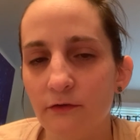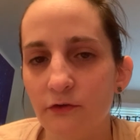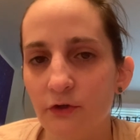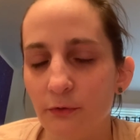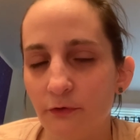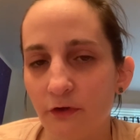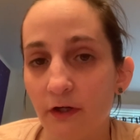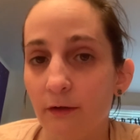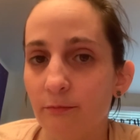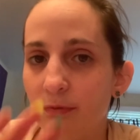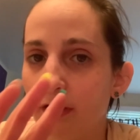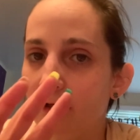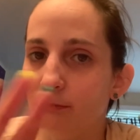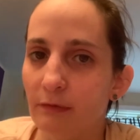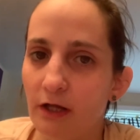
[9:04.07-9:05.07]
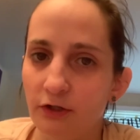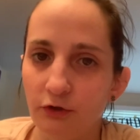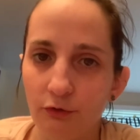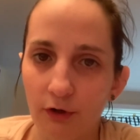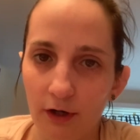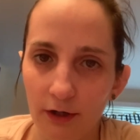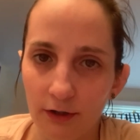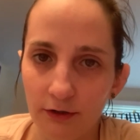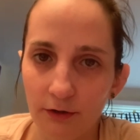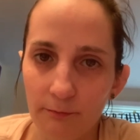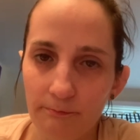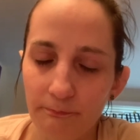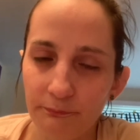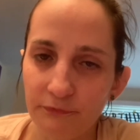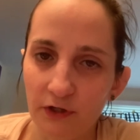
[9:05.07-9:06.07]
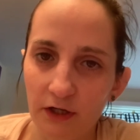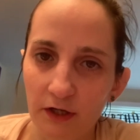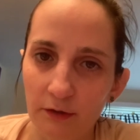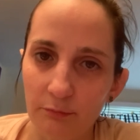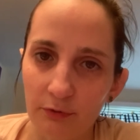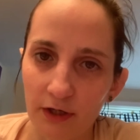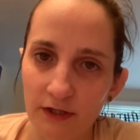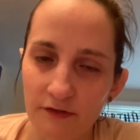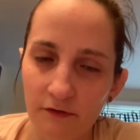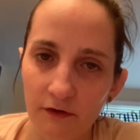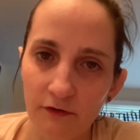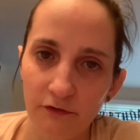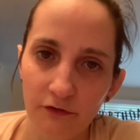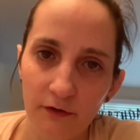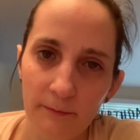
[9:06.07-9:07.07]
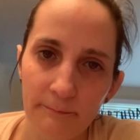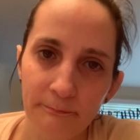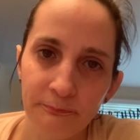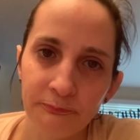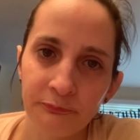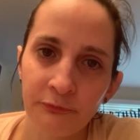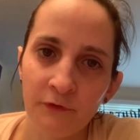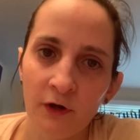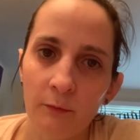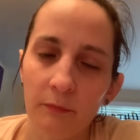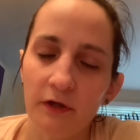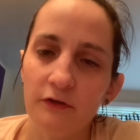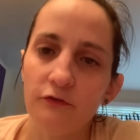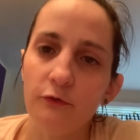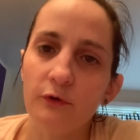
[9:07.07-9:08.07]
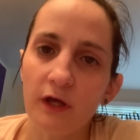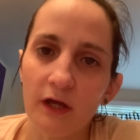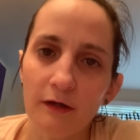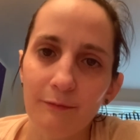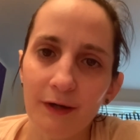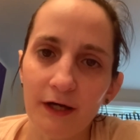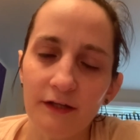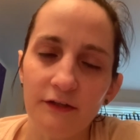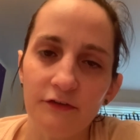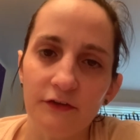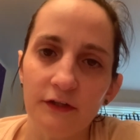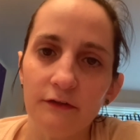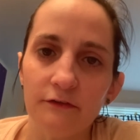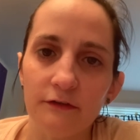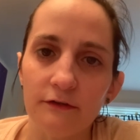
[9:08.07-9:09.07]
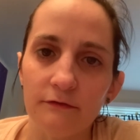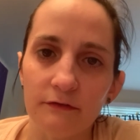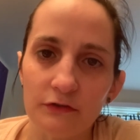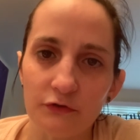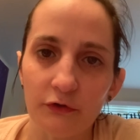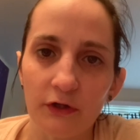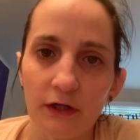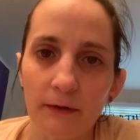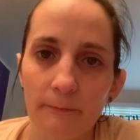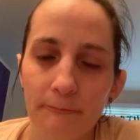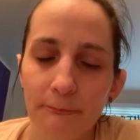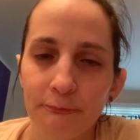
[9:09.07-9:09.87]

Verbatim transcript: there was like a big menu card that had prices because you can buy these things individually,